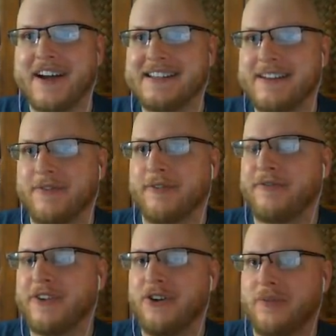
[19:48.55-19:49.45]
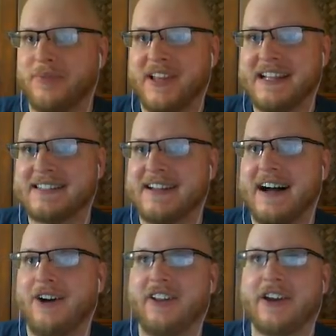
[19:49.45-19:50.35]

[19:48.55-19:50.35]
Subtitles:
a different feel and play style?